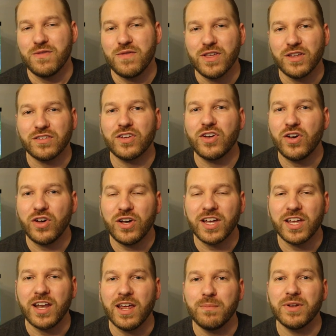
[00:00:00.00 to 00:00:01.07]
This
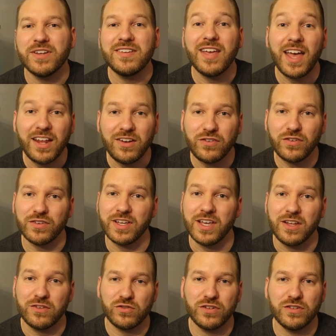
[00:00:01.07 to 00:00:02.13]
could potentially
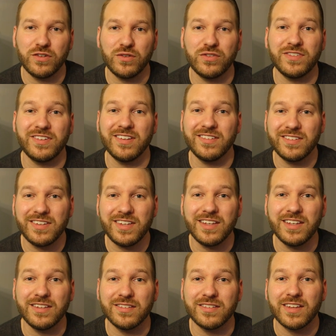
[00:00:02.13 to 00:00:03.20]
introduce
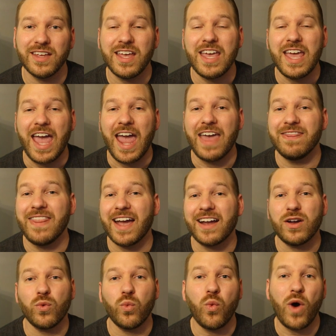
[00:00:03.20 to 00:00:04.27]
disease and that
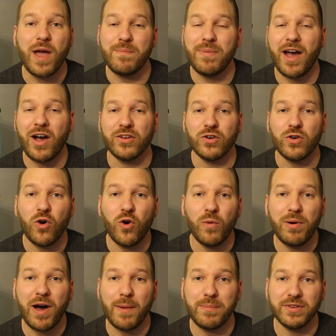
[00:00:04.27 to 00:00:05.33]
could wipe out your whole
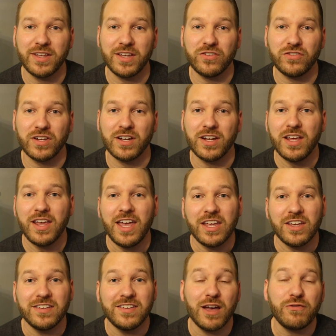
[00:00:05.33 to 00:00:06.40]
population.
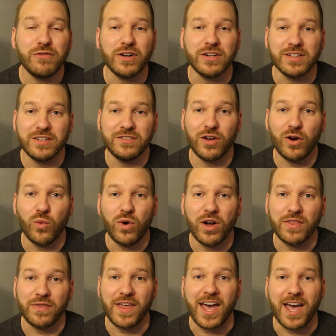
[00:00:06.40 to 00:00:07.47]
You definitely don't
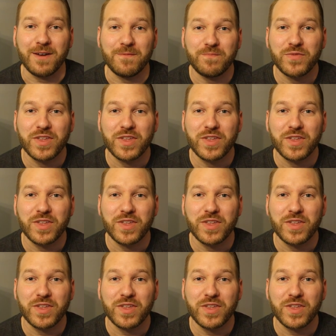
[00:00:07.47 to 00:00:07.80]
want that.